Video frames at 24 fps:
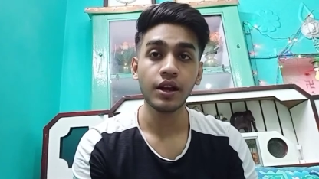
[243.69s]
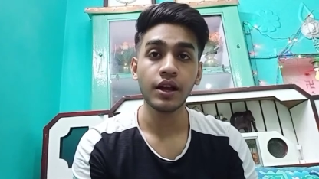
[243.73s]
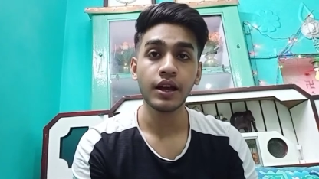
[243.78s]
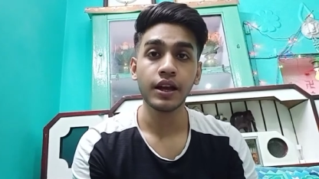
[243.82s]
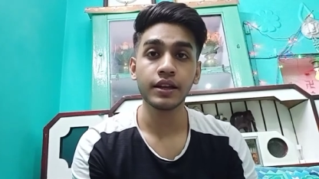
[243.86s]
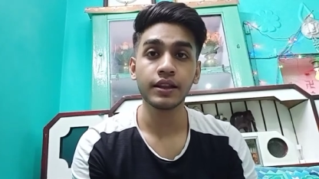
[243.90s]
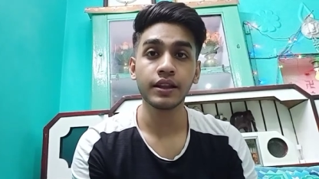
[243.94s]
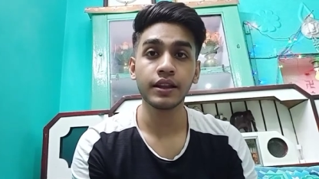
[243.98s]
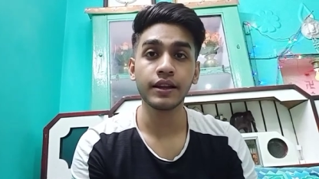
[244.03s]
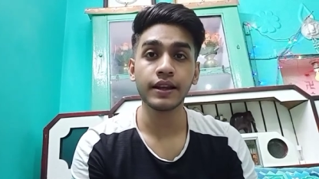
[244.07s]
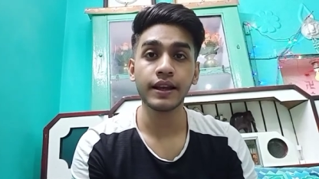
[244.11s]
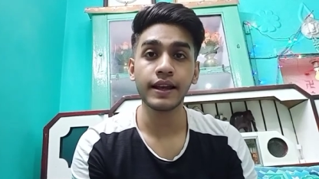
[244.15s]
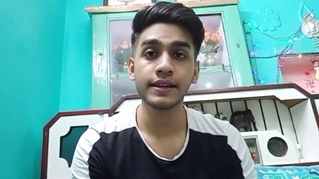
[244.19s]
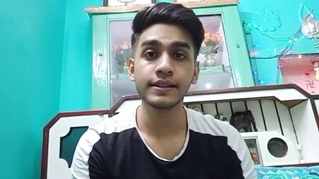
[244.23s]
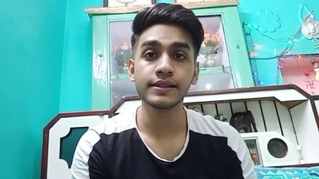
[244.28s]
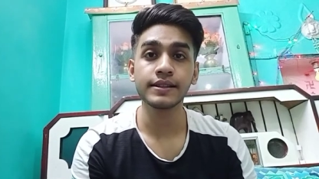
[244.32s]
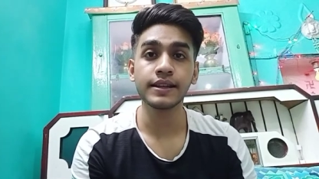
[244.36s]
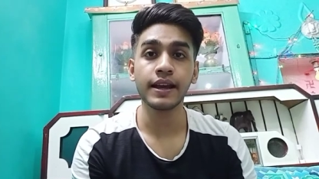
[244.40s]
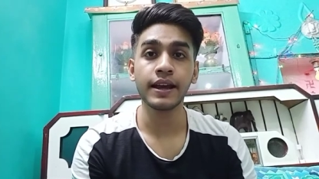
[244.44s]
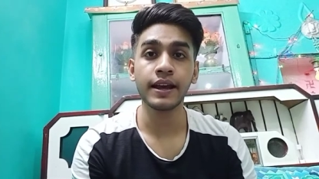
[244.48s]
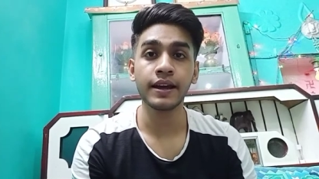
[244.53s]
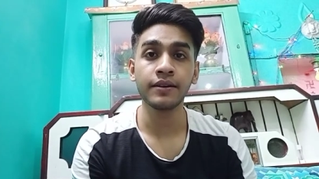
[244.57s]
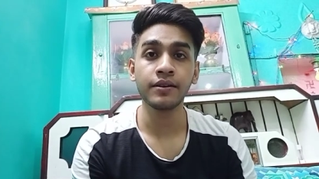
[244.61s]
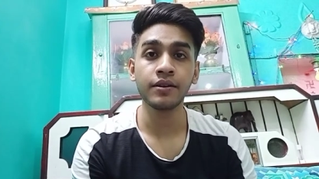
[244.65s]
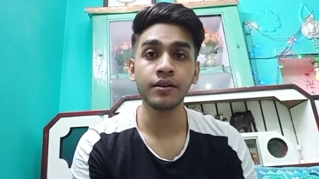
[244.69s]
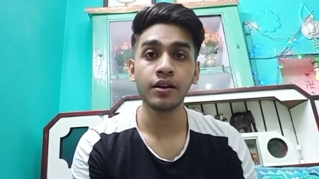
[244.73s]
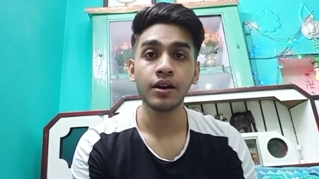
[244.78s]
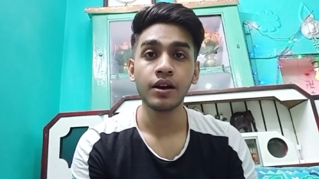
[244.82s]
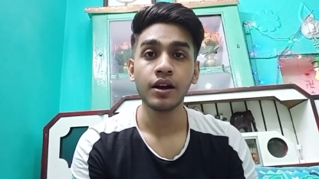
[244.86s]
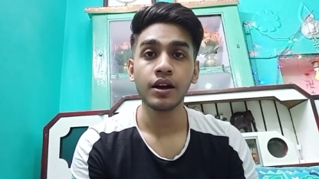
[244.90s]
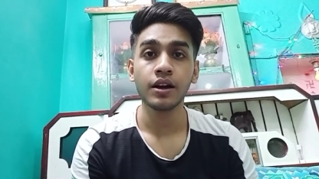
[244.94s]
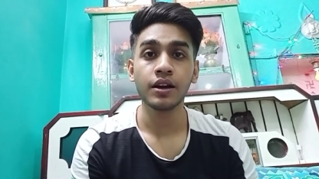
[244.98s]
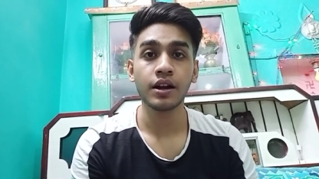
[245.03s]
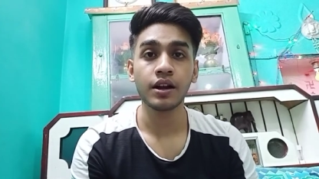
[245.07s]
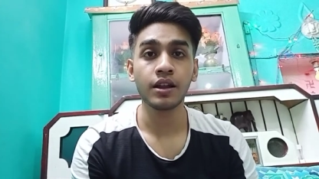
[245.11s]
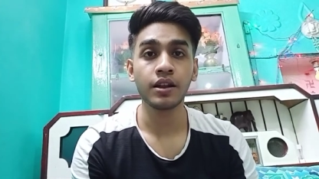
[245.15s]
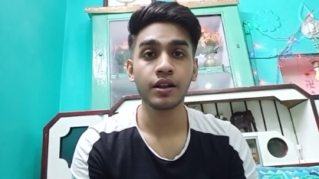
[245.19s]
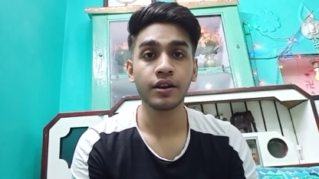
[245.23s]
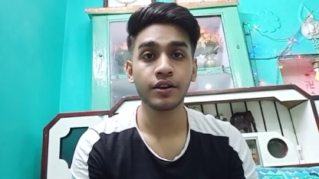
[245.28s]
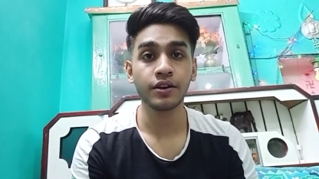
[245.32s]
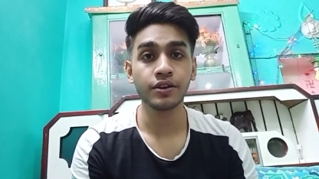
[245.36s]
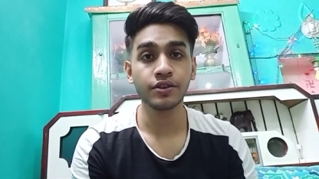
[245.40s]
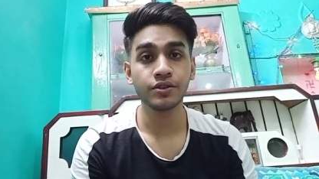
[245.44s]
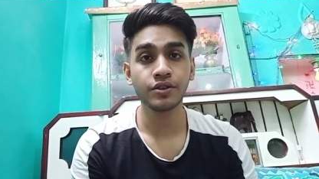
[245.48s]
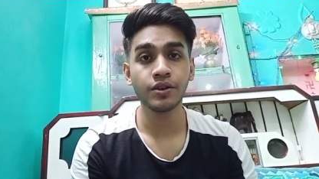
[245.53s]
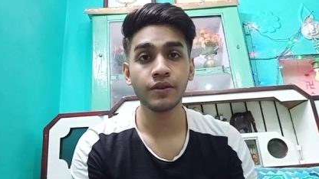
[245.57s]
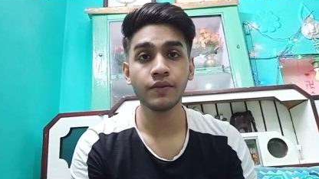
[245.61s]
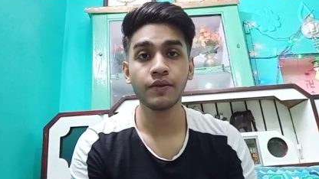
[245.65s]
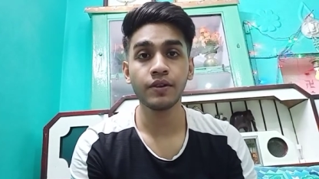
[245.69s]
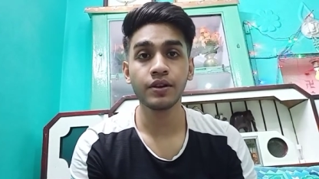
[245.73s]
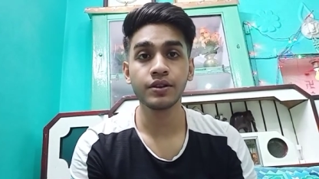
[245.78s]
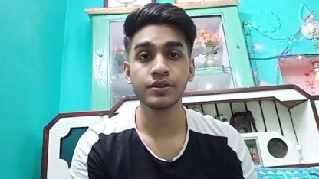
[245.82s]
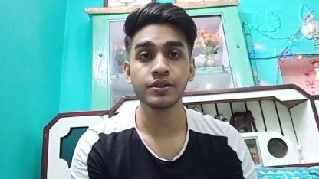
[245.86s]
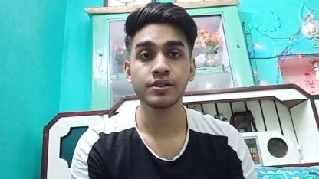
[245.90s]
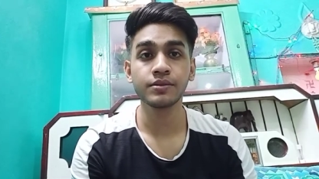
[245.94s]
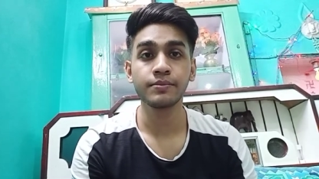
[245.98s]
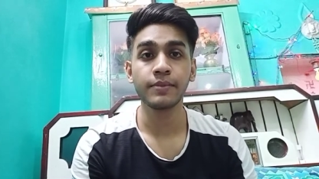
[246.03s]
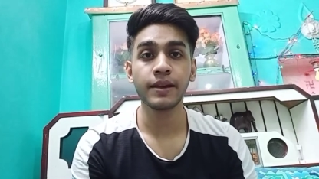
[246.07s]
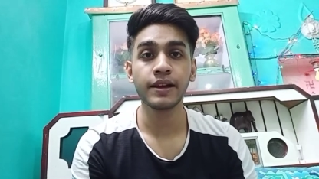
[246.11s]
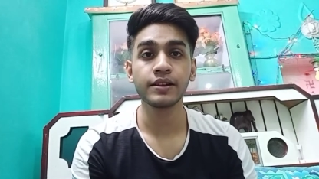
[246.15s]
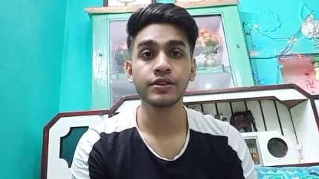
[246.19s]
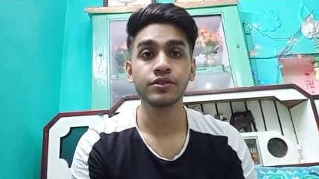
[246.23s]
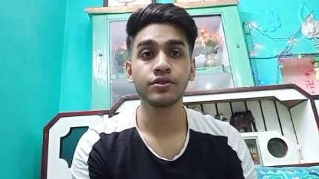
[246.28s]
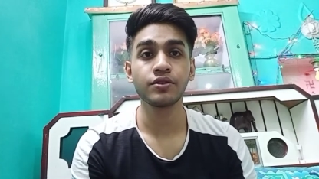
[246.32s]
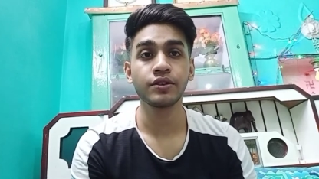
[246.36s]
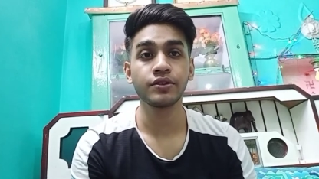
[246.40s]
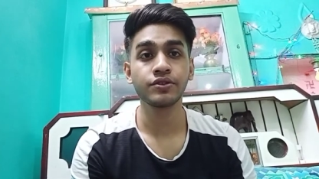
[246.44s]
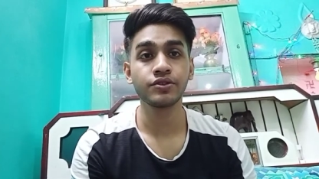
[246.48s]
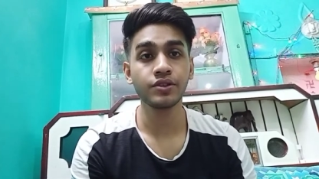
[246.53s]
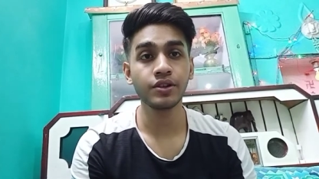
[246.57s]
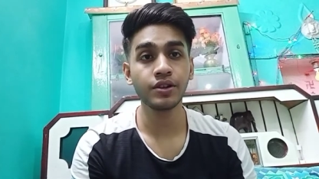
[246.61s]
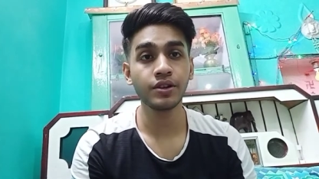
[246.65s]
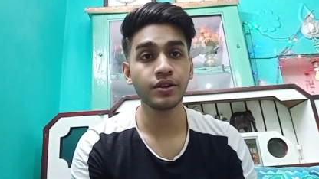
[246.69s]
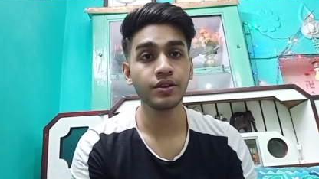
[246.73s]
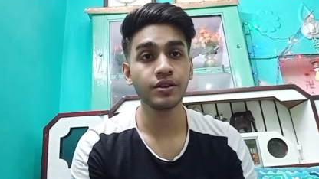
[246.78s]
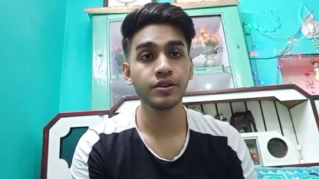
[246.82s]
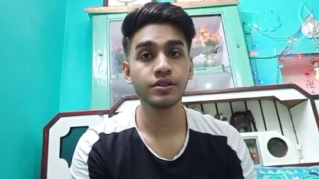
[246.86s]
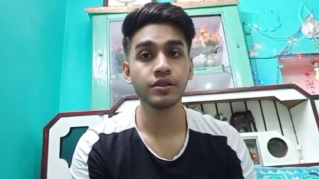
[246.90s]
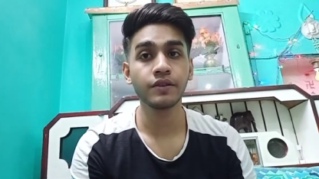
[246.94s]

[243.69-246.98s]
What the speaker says: in the case N. Radhakrishnan versus Maestro Engineers,